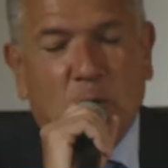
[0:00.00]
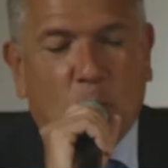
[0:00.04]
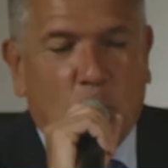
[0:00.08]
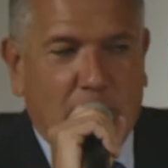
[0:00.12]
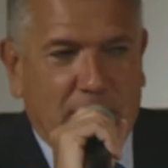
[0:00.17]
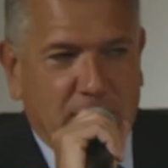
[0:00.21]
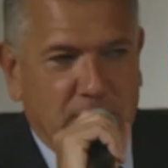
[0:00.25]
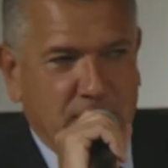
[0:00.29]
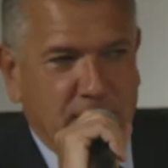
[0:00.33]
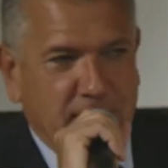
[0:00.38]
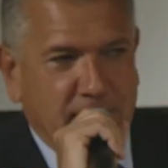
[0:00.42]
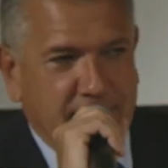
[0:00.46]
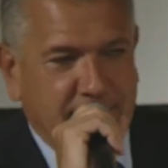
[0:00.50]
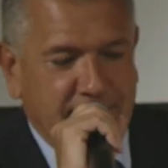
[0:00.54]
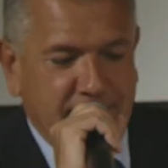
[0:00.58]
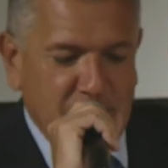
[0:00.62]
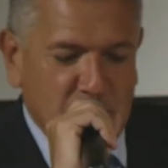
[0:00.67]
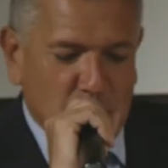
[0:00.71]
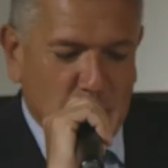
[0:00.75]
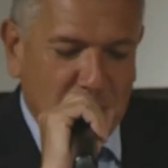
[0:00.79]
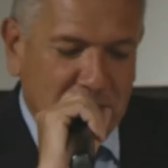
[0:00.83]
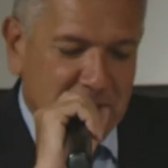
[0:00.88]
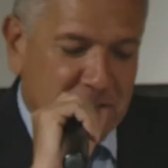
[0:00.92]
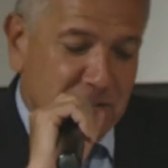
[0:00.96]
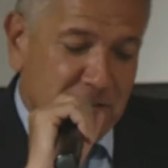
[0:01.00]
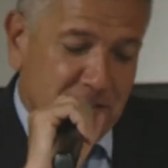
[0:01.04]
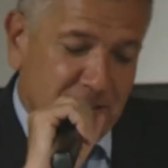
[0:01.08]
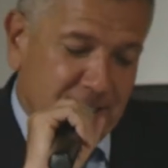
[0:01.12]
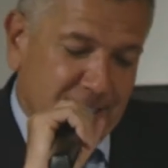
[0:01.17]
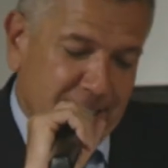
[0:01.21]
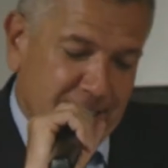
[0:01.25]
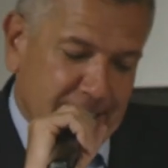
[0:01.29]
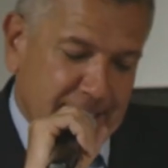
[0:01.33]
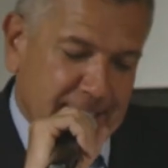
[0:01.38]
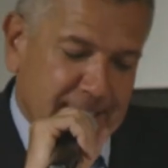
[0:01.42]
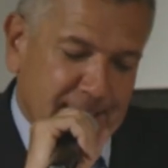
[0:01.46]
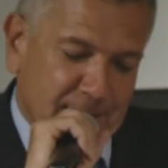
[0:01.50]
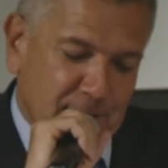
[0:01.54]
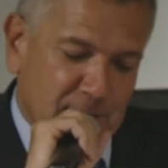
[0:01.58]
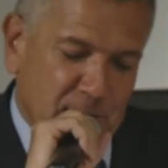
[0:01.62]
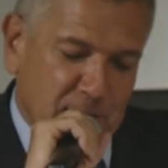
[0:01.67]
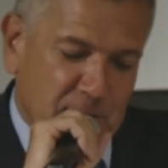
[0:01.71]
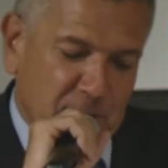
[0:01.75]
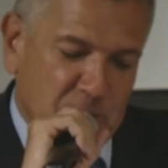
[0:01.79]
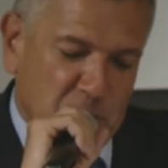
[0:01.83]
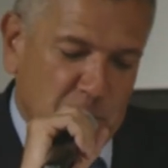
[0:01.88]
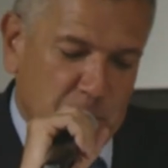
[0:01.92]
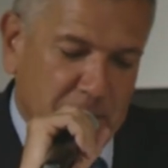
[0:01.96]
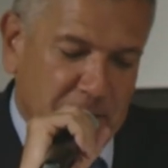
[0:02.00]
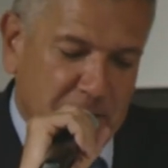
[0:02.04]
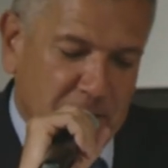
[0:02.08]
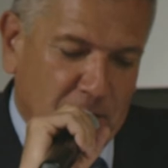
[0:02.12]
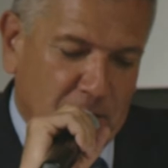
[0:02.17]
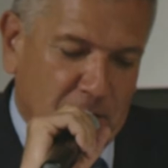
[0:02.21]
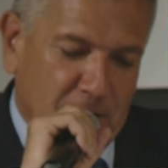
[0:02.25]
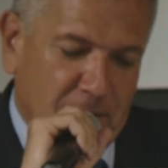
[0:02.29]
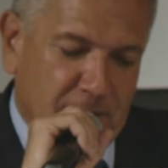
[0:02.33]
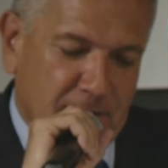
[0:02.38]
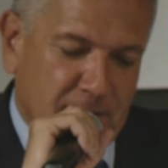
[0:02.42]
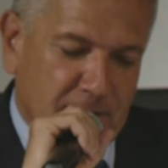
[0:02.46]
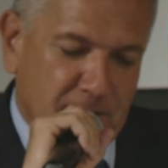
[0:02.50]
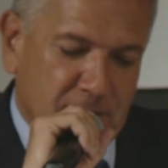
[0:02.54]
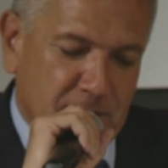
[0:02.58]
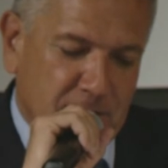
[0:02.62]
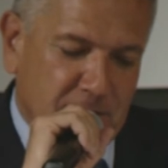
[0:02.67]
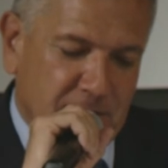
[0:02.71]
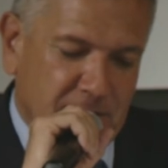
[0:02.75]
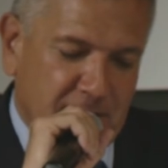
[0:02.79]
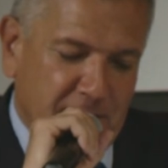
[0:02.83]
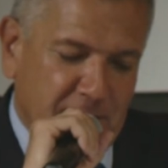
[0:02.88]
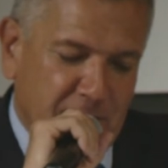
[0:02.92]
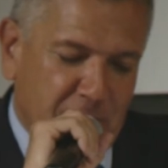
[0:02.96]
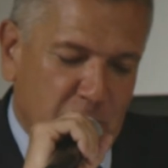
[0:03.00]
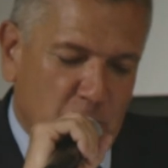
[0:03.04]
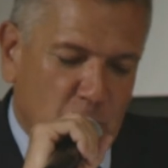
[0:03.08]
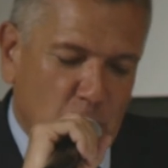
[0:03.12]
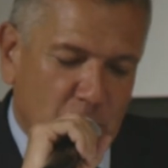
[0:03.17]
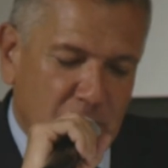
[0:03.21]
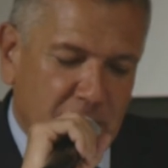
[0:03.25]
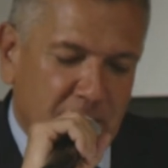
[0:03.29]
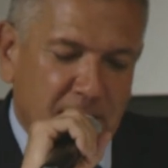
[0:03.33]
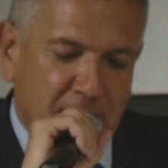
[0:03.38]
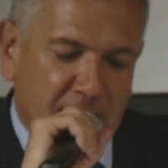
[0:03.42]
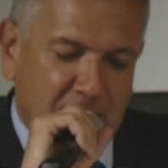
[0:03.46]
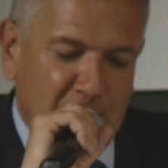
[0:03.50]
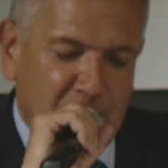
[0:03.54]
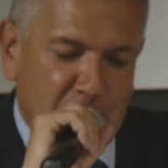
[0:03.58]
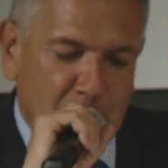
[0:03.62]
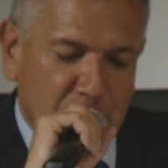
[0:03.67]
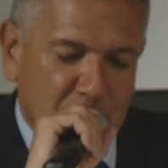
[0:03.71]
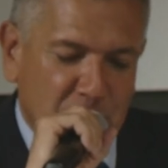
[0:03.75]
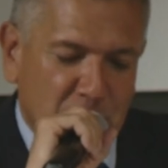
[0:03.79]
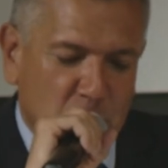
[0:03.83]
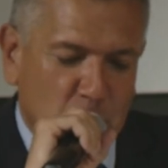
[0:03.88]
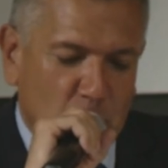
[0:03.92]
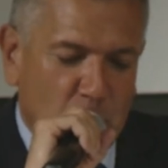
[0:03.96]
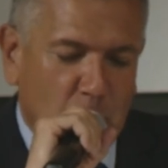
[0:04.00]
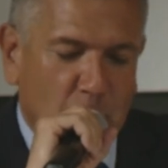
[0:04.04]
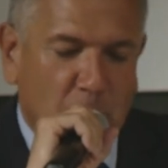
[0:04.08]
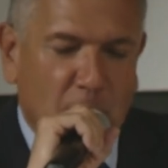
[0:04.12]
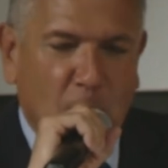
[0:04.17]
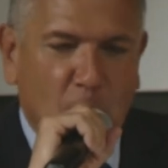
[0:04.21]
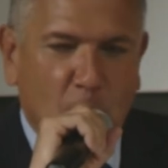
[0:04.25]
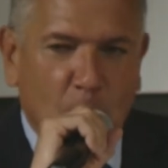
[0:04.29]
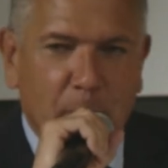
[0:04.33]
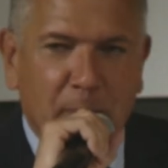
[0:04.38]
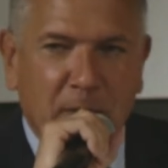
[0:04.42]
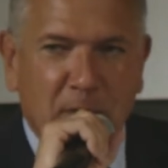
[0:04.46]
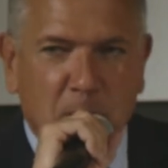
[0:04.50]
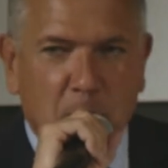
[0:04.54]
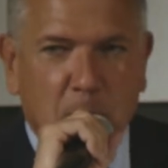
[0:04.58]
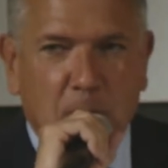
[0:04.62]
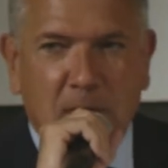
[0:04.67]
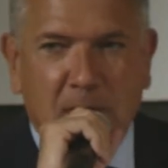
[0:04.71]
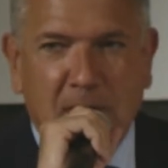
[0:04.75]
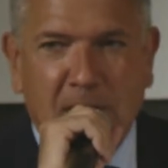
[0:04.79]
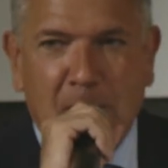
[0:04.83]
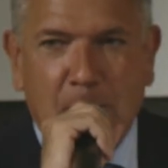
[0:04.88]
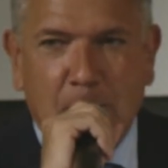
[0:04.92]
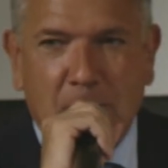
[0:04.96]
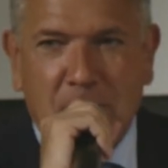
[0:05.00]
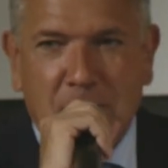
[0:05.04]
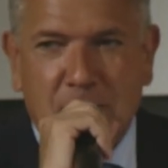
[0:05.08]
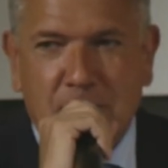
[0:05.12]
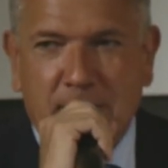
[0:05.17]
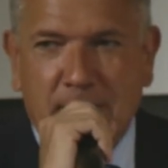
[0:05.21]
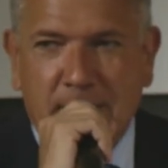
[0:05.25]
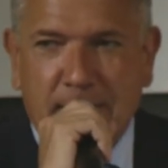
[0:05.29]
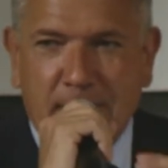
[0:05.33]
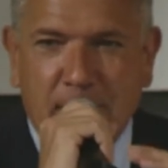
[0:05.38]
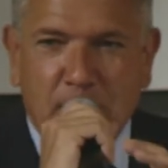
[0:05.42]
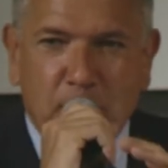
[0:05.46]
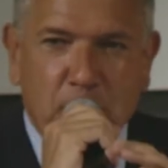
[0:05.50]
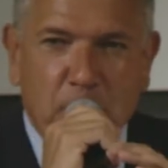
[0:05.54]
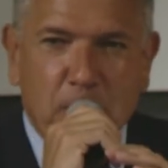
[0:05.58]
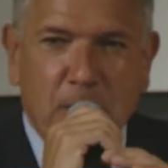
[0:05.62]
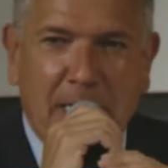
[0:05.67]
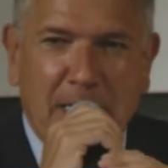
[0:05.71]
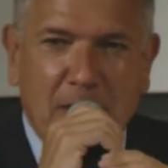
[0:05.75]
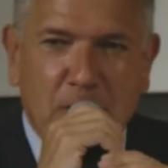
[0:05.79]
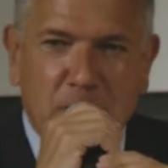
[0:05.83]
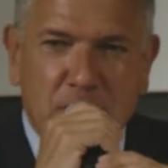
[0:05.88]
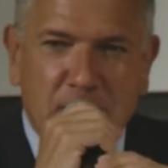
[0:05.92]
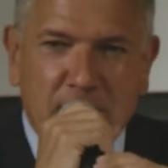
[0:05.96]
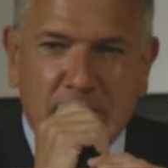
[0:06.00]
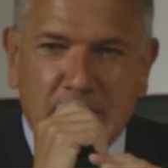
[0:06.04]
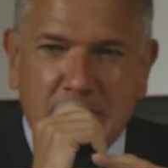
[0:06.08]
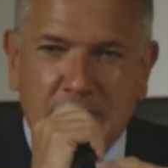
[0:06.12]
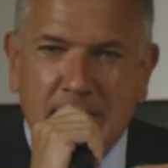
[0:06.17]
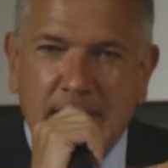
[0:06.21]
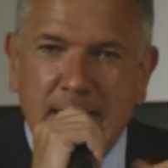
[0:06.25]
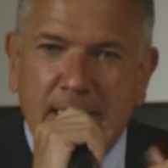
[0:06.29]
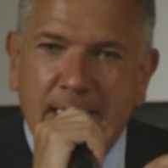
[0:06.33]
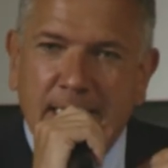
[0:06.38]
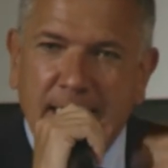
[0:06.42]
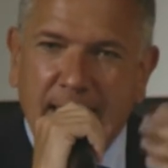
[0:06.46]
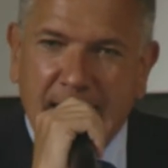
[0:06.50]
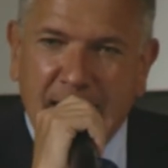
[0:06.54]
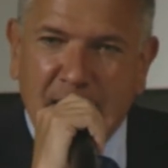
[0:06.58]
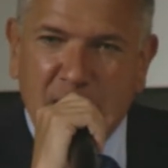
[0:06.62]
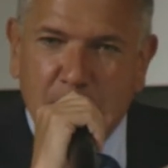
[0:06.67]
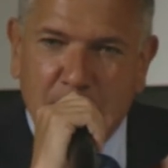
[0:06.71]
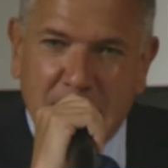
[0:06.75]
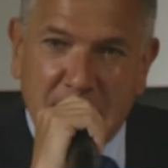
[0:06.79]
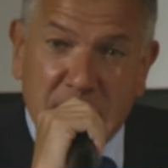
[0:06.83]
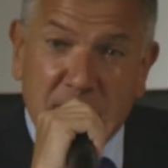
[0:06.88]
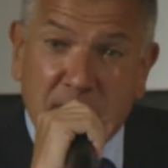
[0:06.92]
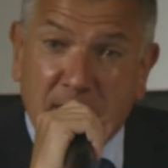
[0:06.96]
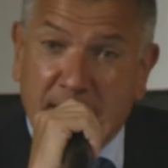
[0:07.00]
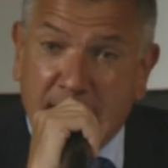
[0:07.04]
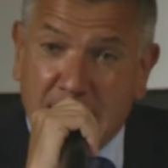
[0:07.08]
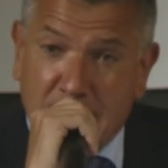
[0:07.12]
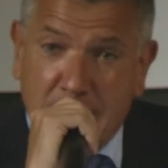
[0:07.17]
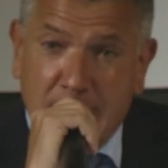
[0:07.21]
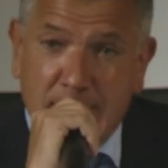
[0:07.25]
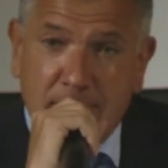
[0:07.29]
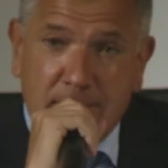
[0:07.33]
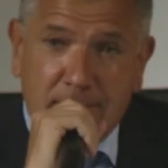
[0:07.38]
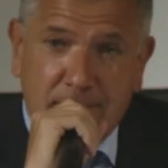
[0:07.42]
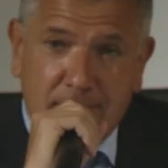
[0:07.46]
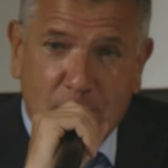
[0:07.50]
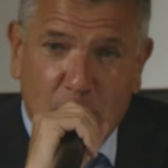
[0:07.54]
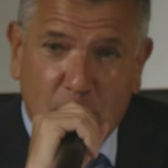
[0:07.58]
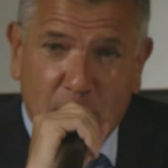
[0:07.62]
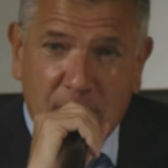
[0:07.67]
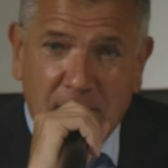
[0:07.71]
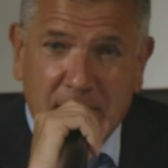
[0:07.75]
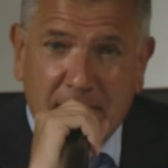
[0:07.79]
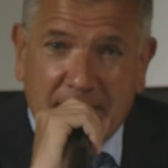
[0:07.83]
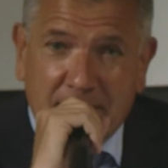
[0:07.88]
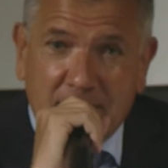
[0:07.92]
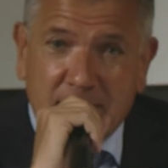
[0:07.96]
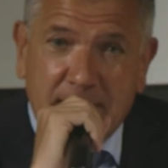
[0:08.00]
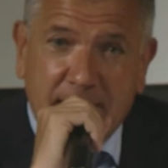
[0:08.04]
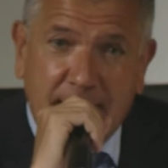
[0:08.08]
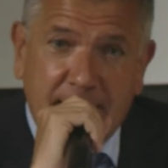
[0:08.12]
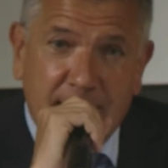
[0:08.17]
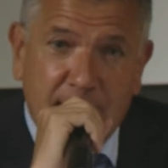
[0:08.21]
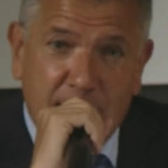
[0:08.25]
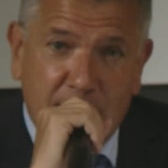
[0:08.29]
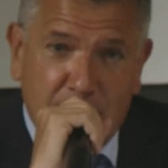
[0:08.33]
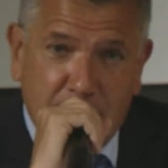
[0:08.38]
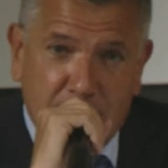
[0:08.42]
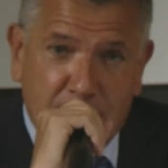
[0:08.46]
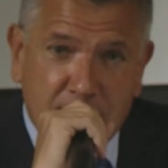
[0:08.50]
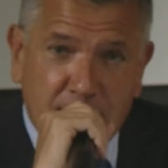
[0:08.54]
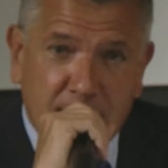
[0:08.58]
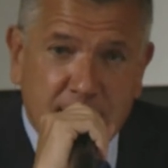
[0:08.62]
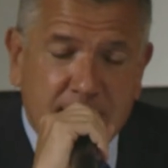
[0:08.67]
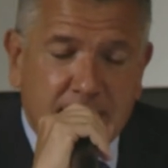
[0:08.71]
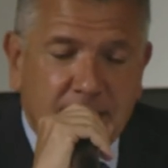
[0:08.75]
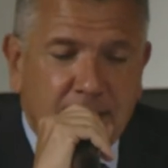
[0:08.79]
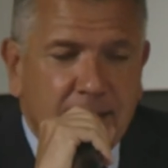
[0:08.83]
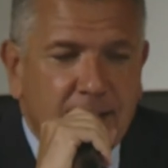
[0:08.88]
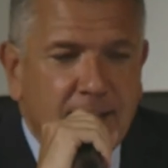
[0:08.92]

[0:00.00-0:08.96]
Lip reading: question. And the reason it is because if we accomplish what we're hoping to accomplish in the new housing element cycle over the next 8 years,